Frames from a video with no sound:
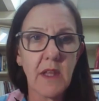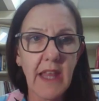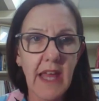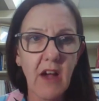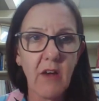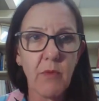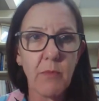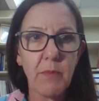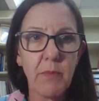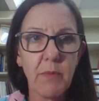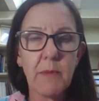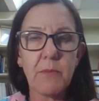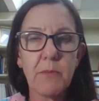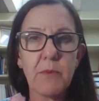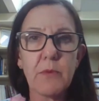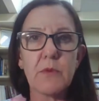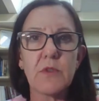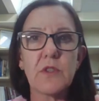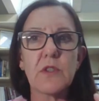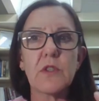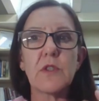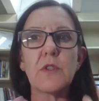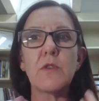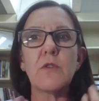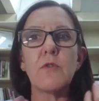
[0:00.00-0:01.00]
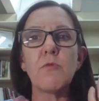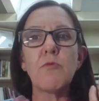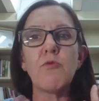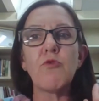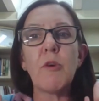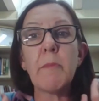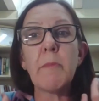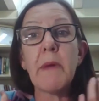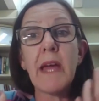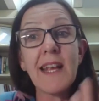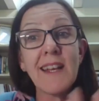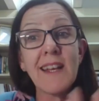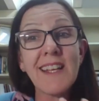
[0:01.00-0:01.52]
allow people to
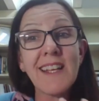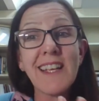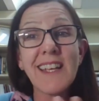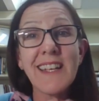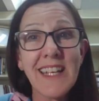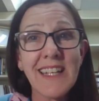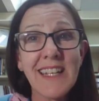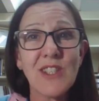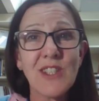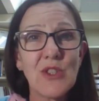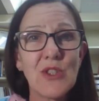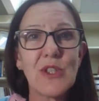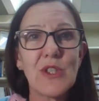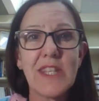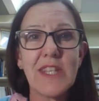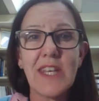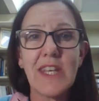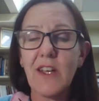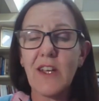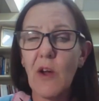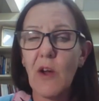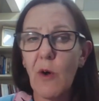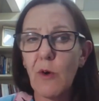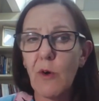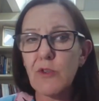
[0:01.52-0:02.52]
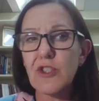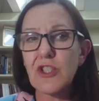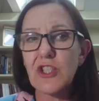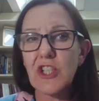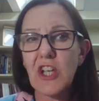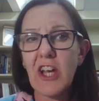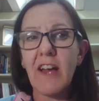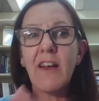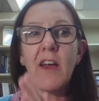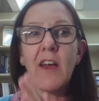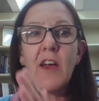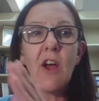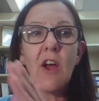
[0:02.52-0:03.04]
remain connected to their
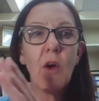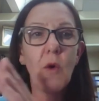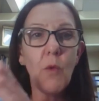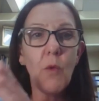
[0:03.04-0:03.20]
culture